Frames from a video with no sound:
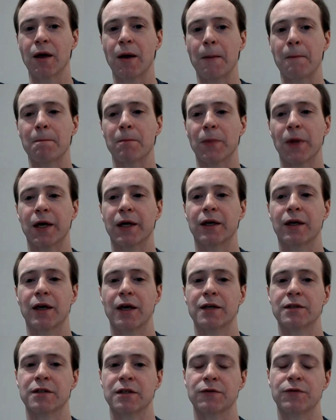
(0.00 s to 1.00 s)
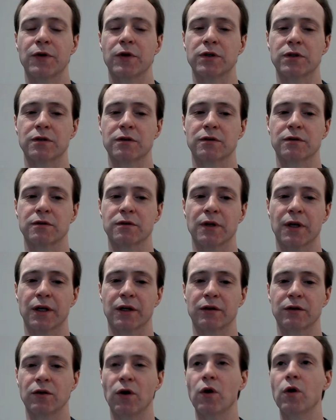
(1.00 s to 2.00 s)
like as if it's
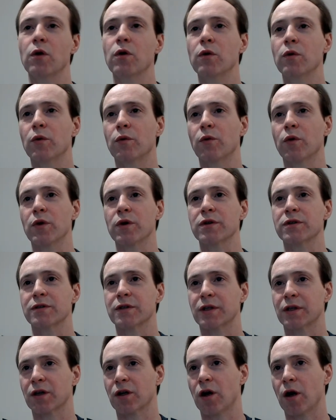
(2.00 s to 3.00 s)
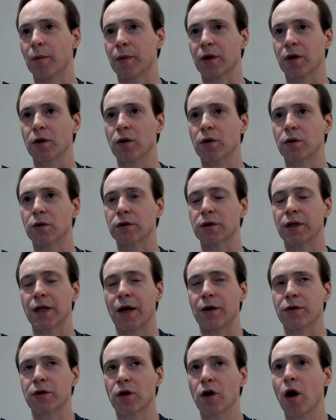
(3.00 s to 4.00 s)
like no worse than the common cold.
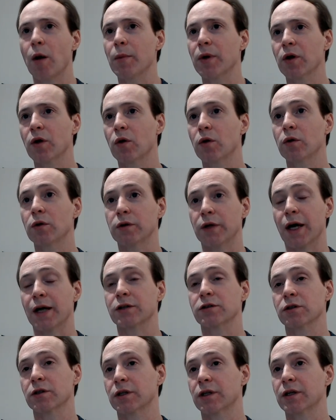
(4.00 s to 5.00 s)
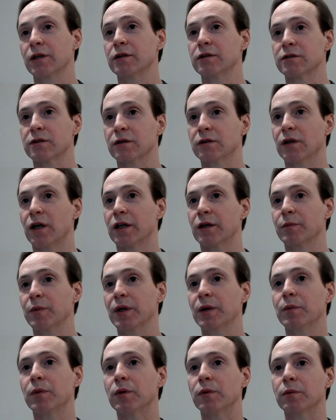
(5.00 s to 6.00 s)
Now, the common cold actually kills a lot of
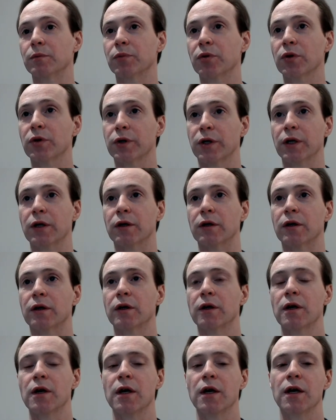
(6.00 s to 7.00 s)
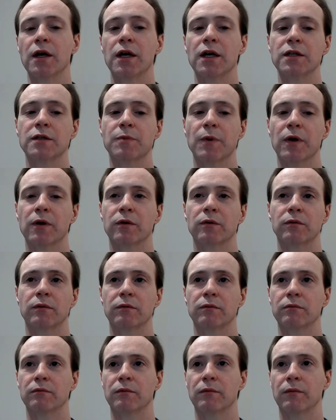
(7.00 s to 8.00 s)
people per year. It's about
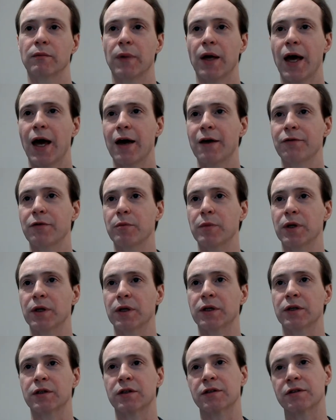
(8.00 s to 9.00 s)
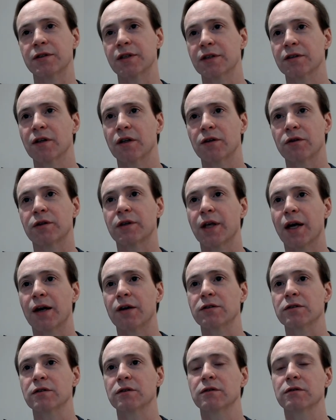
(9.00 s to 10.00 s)
500,000 to 600,000,